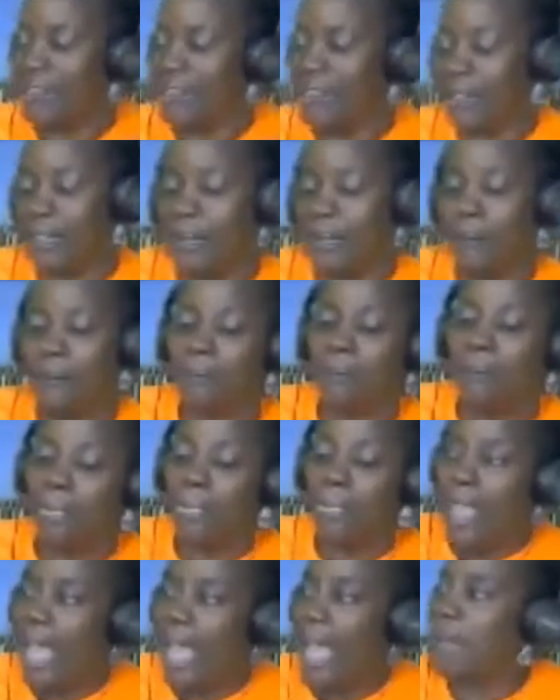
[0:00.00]
Okay.
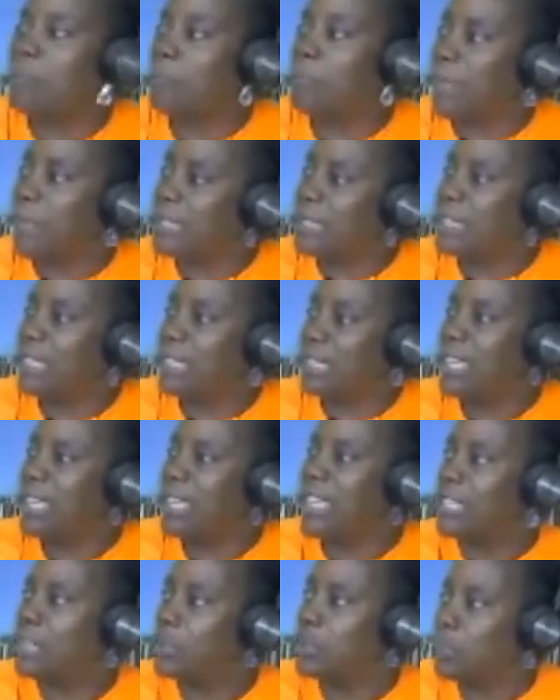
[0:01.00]
And basically,
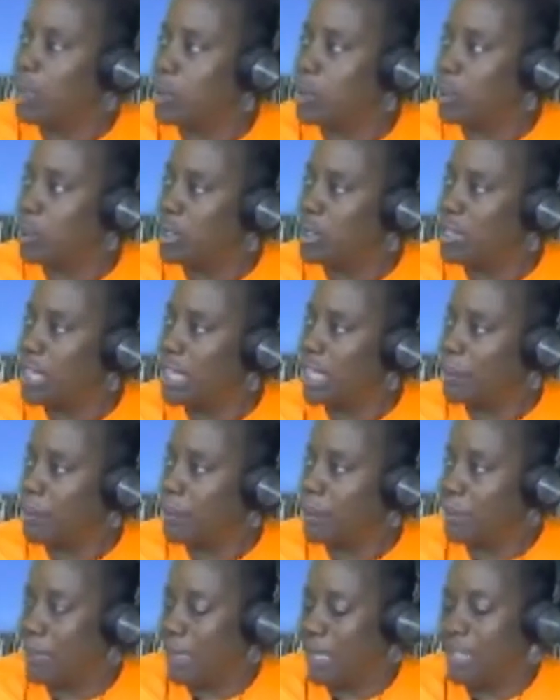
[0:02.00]
it's when you get up,
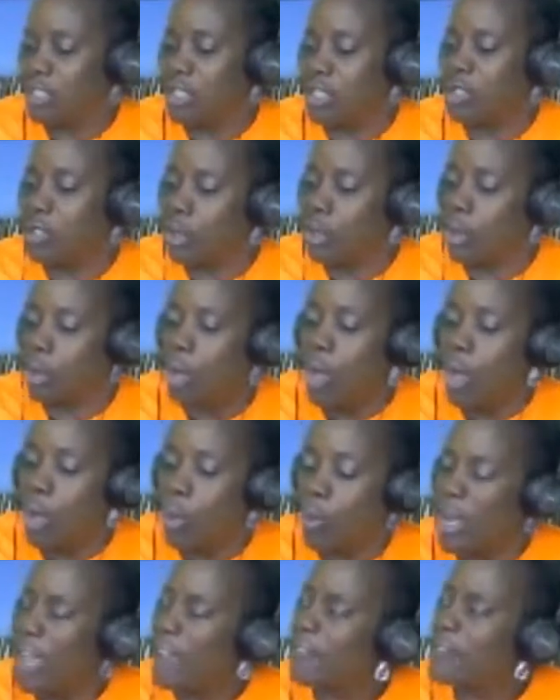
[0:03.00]
because you know
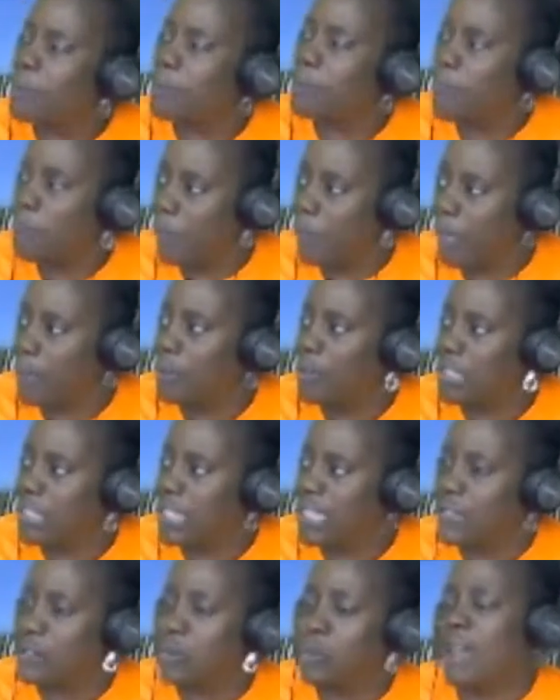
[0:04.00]
we have to prepare
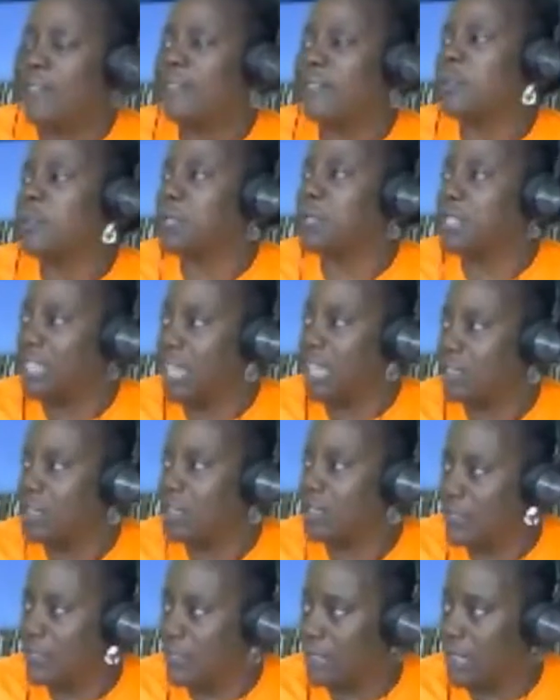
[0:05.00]
ourselves. We have to protect
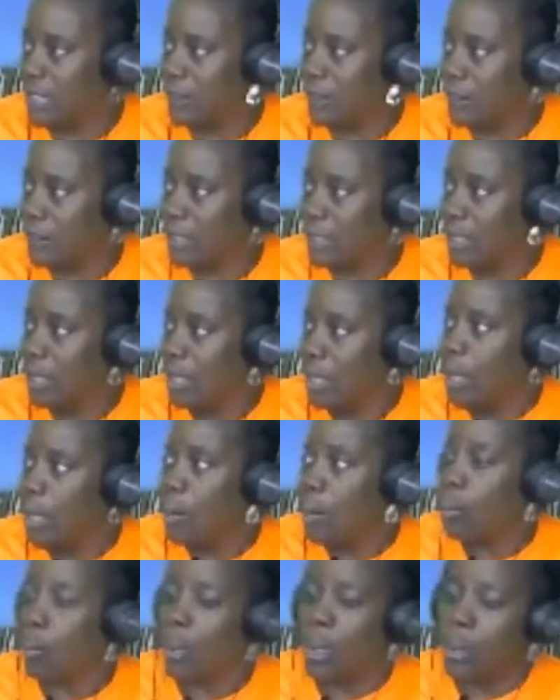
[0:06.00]
ourselves
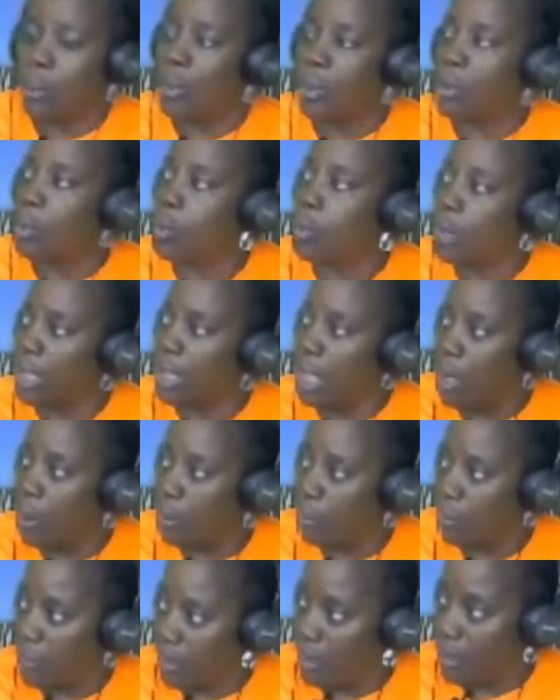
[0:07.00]
when we're going
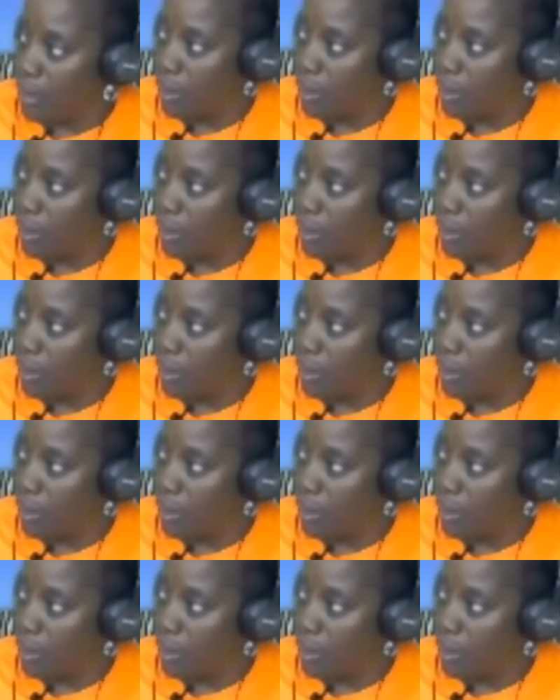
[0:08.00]
out there,